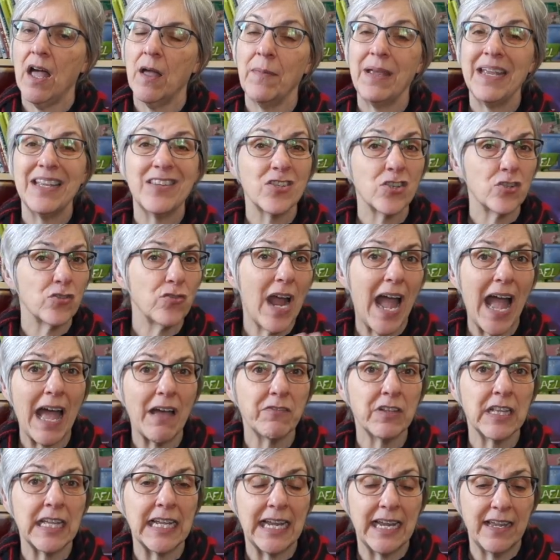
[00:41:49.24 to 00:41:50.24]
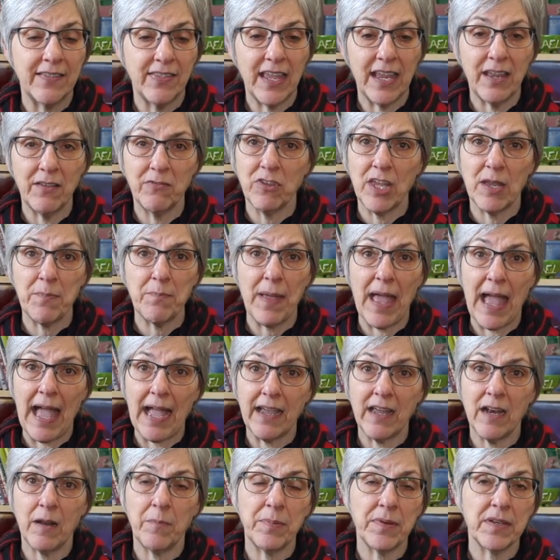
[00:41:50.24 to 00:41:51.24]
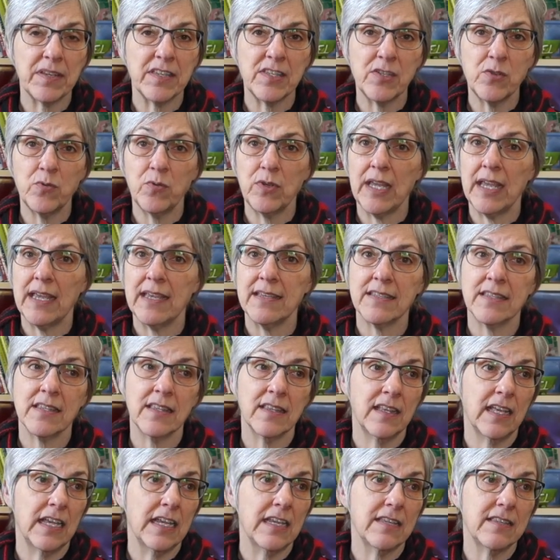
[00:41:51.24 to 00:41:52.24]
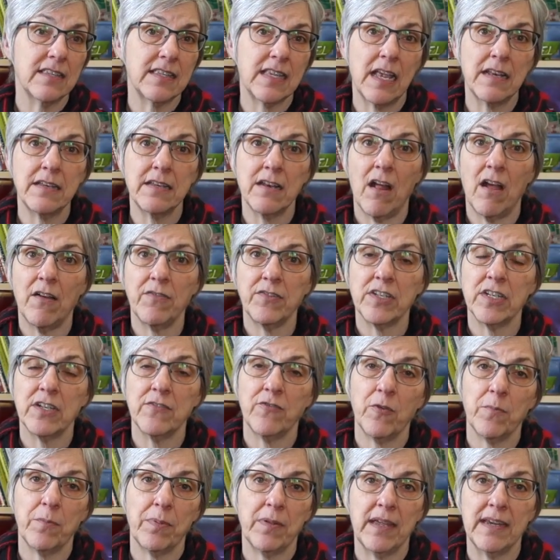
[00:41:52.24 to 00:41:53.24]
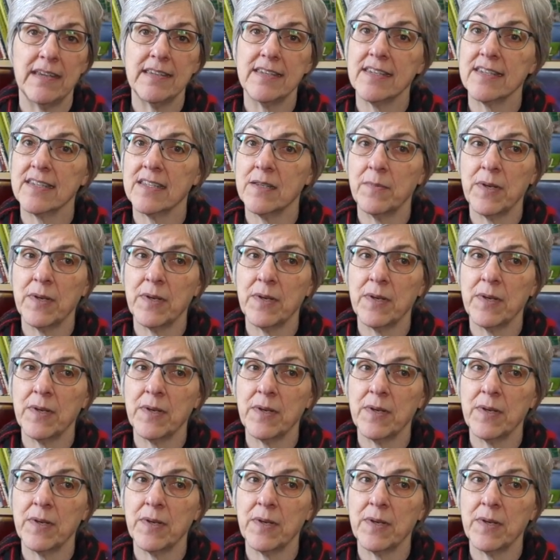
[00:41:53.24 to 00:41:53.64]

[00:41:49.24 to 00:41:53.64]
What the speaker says: it's traveling. They pack it up in a suitcase and they send it off to different places.